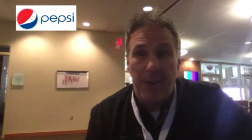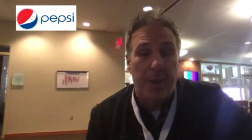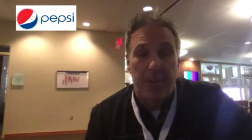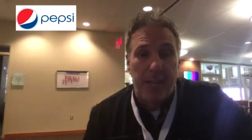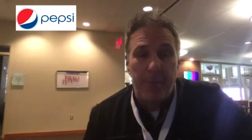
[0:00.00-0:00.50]
I think it
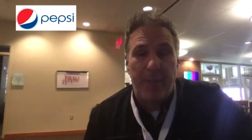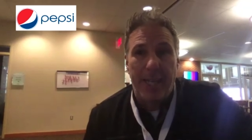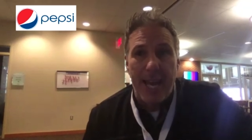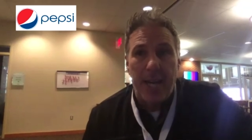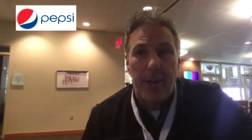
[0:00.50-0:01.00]
was an empty
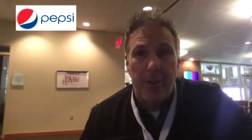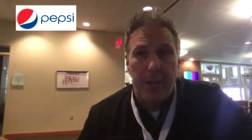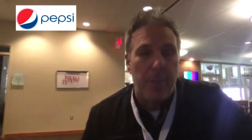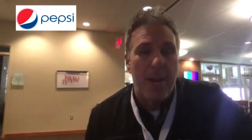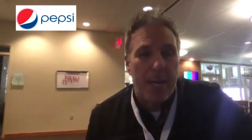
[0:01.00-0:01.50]
netter
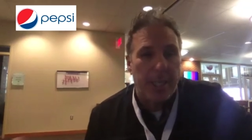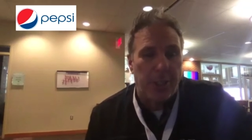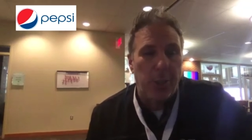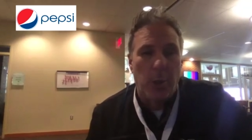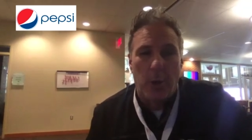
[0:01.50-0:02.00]
that, that made it a
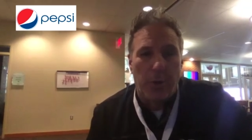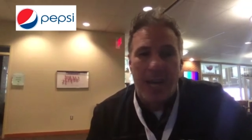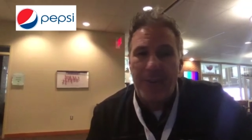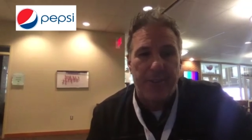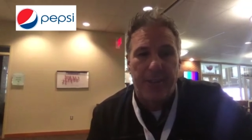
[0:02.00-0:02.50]
two-goal
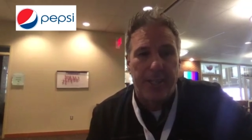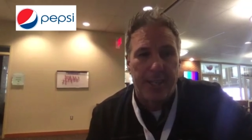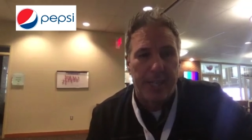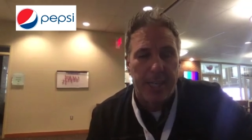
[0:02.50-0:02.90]
deficit in,